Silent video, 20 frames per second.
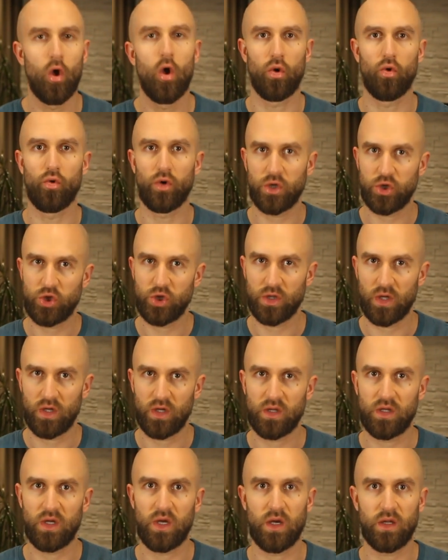Originally,
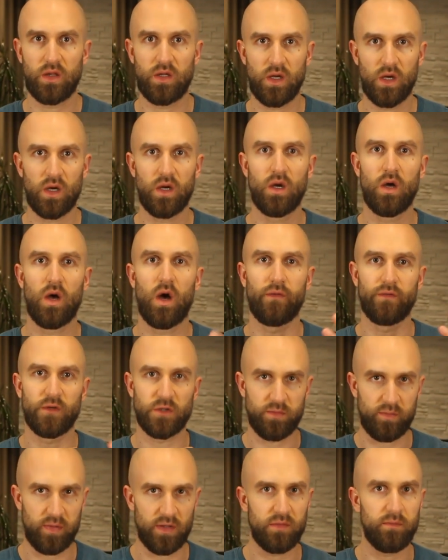the idea of the
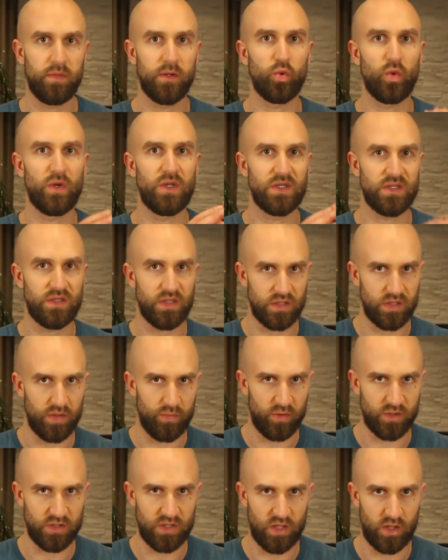split between
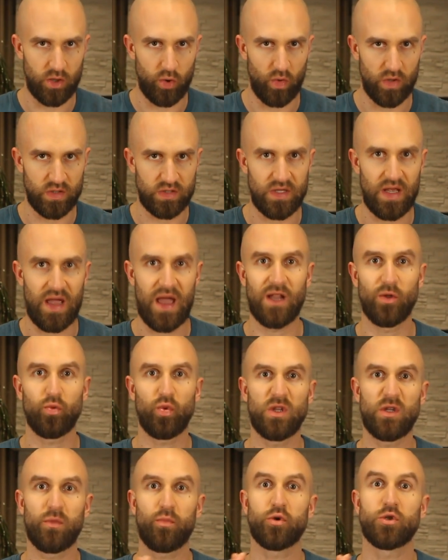60% US and
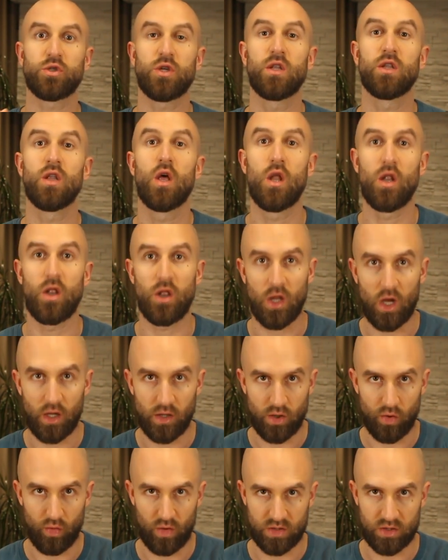20%
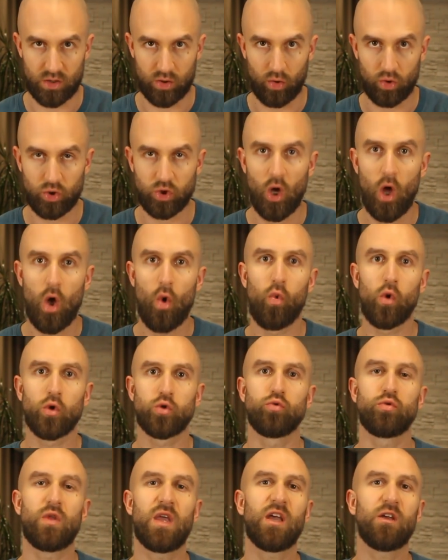non-US stocks was
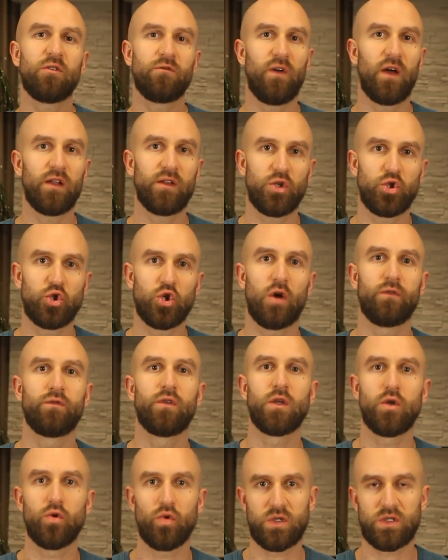to take advantage of the
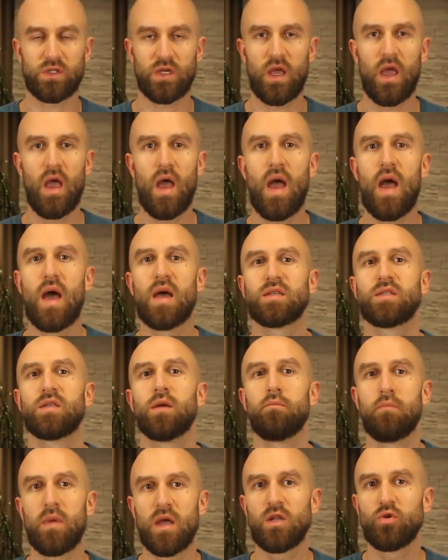USA as the
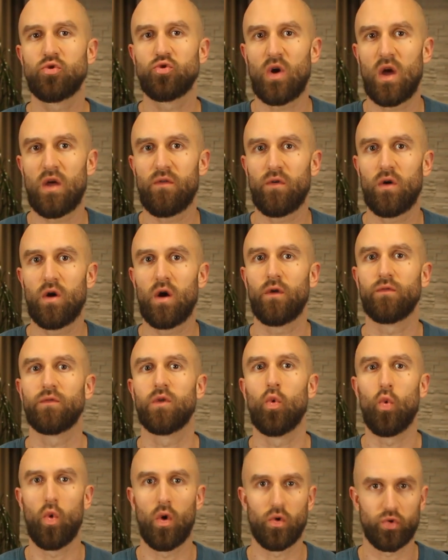main driver of the
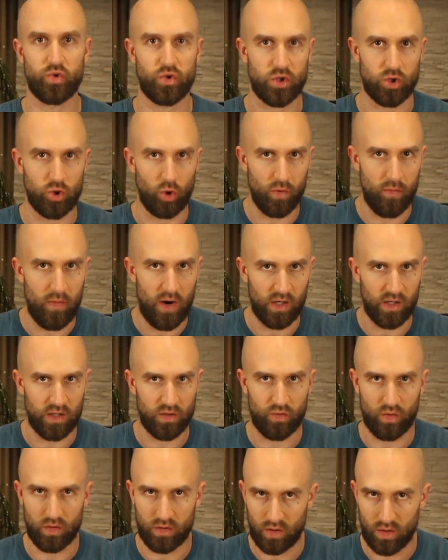world's stock market
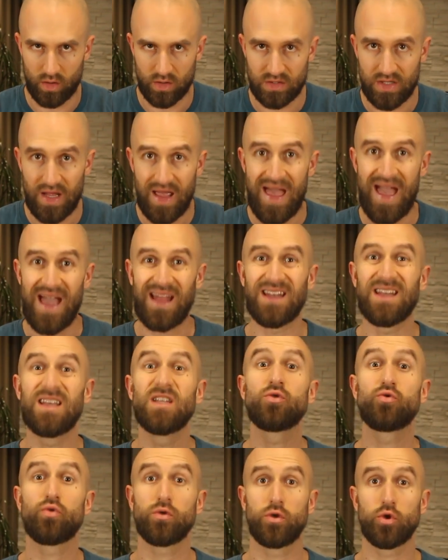returns and
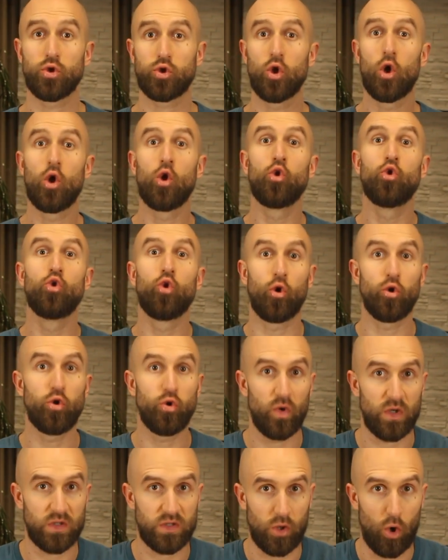introduce
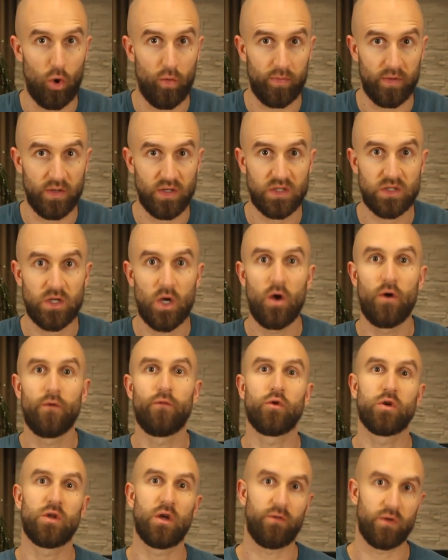non-US companies
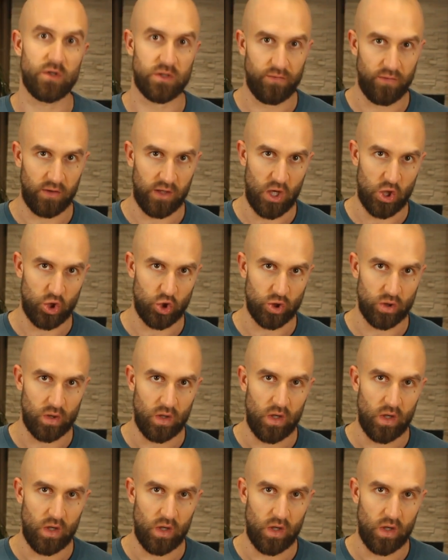for diversification.